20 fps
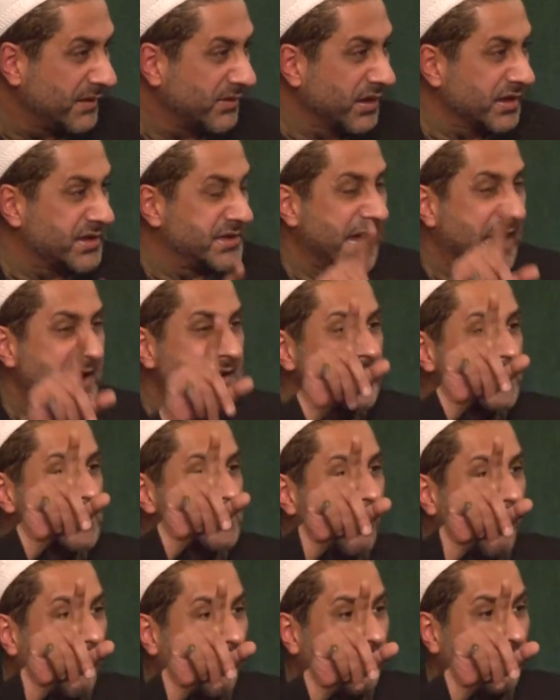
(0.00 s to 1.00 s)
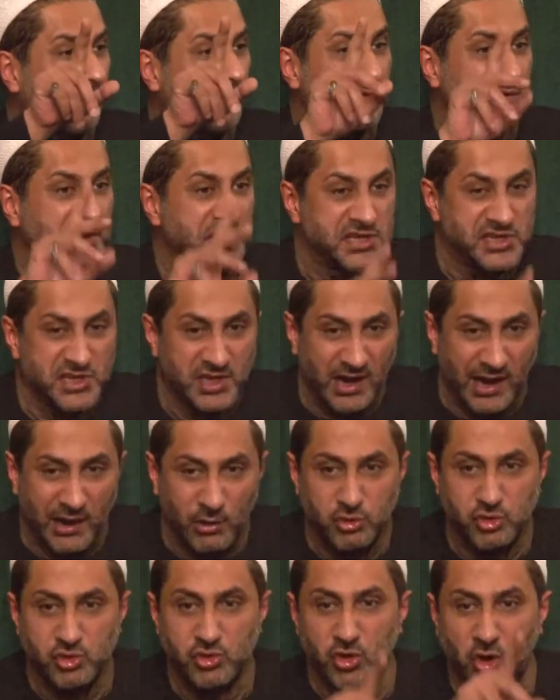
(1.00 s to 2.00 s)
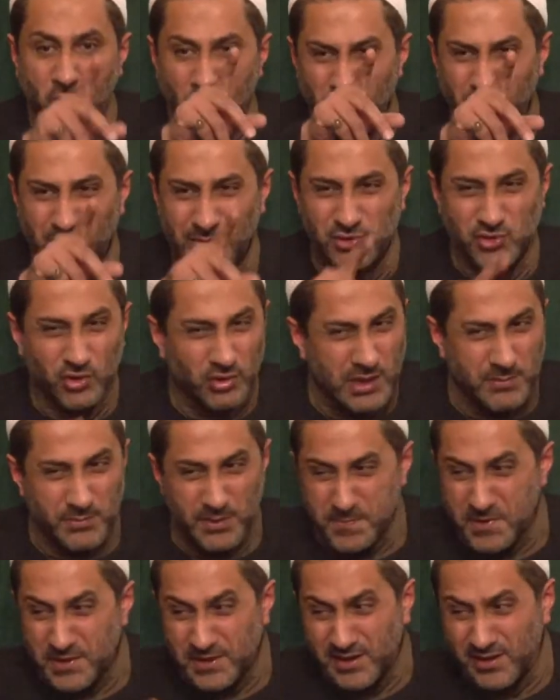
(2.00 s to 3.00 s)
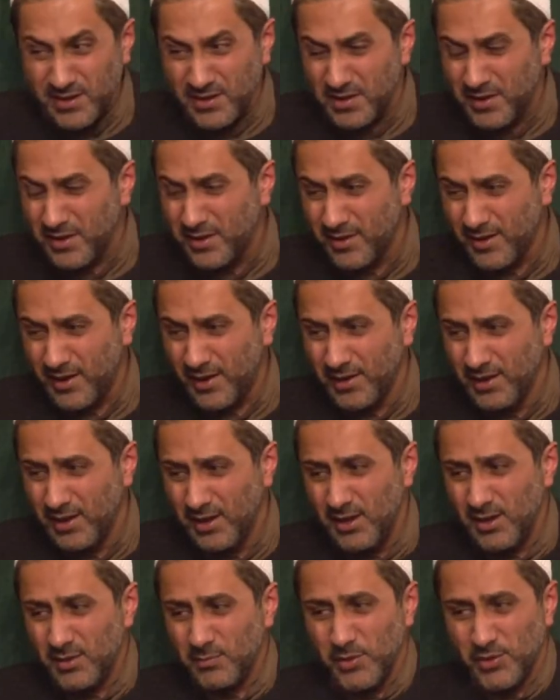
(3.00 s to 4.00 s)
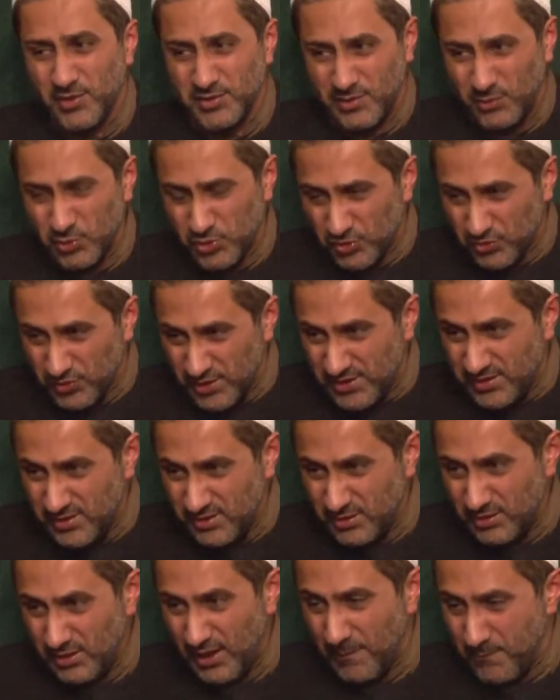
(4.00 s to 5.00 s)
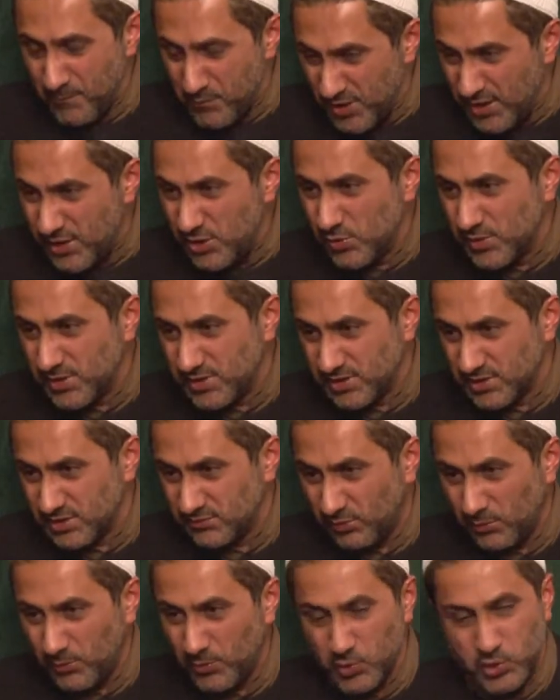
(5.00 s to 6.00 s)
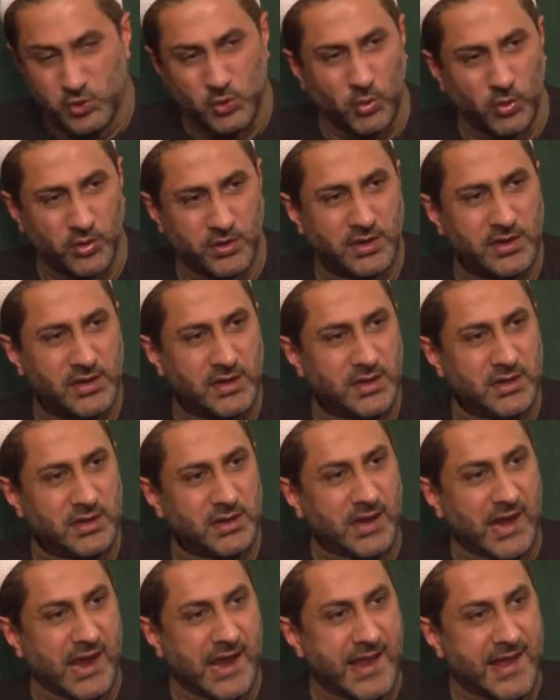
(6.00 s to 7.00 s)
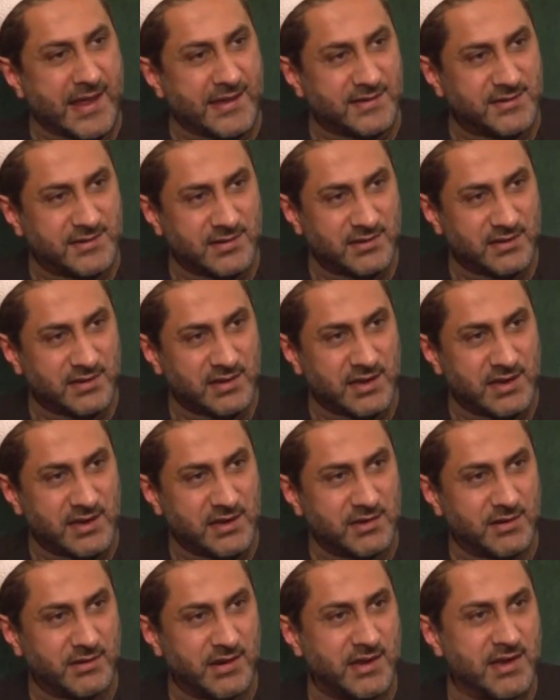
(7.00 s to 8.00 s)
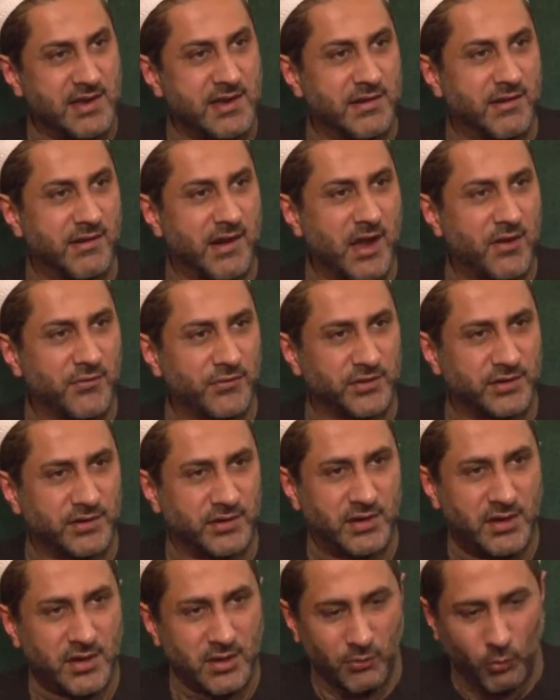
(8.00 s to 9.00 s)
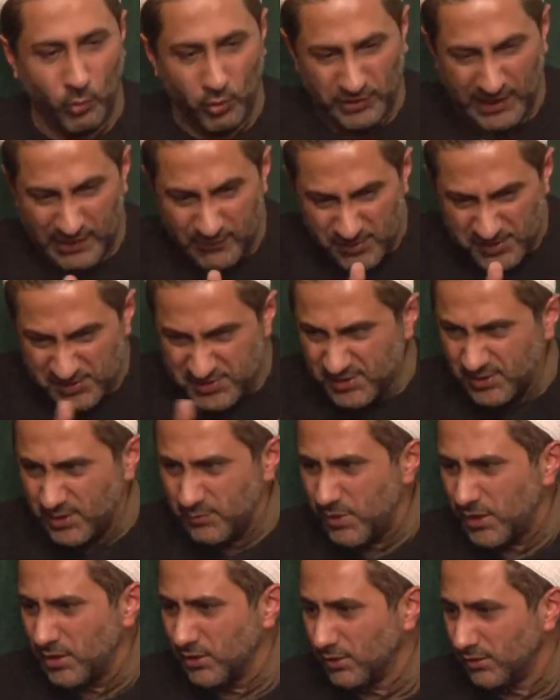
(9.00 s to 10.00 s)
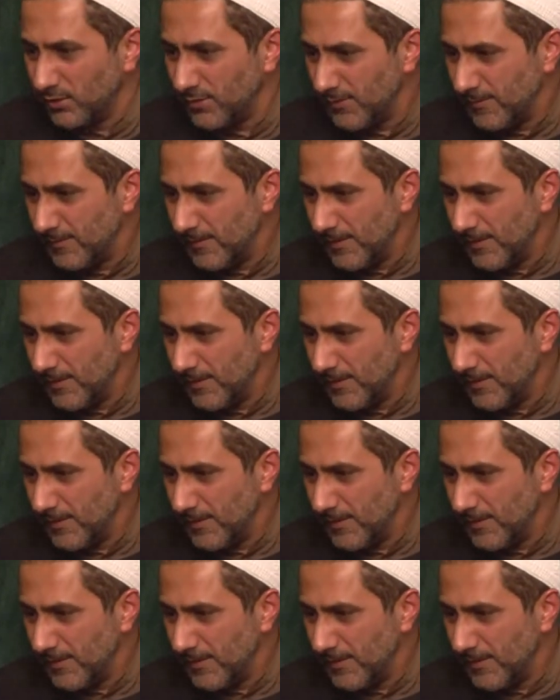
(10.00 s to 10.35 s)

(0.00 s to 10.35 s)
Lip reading: The tenet of reaching out to God. I'm sorry I'm repeating it again and again, because I want to rid ambiguities from our talk. And here and hereafter, whatever is in the middle